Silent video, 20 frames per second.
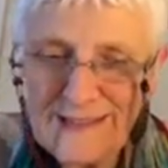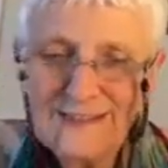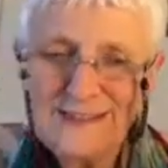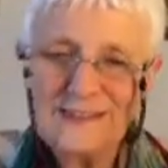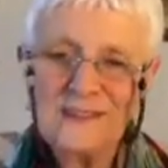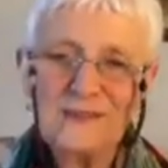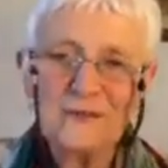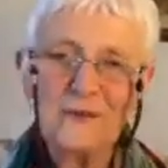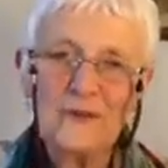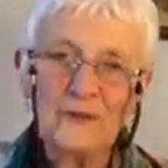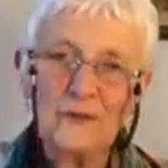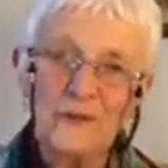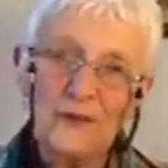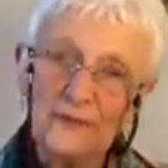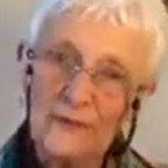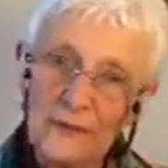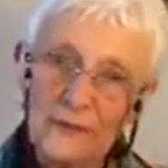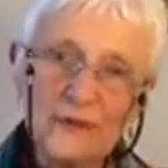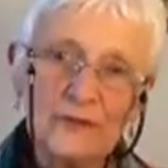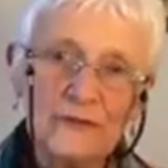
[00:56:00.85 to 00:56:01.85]

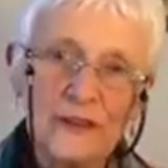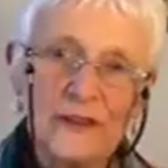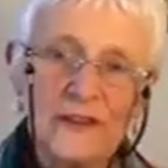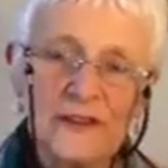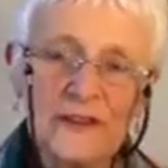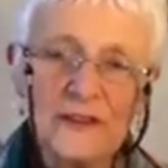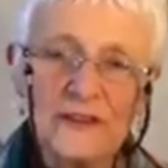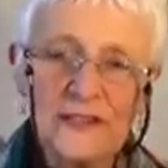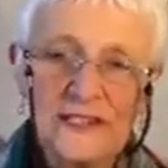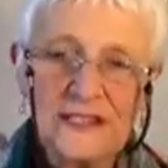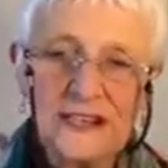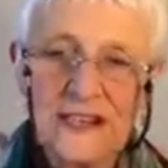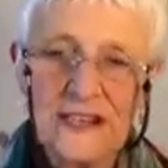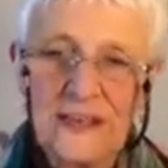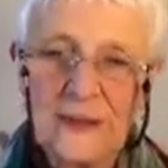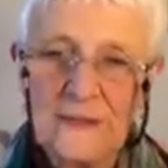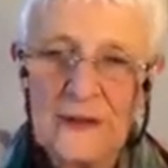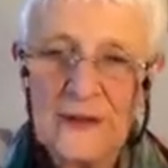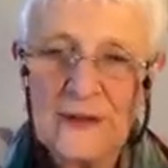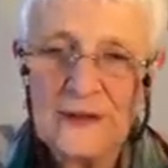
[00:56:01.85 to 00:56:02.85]
we're running out of time
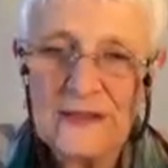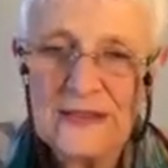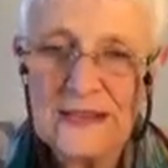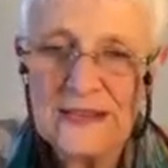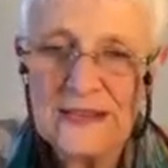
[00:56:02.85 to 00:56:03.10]
now at this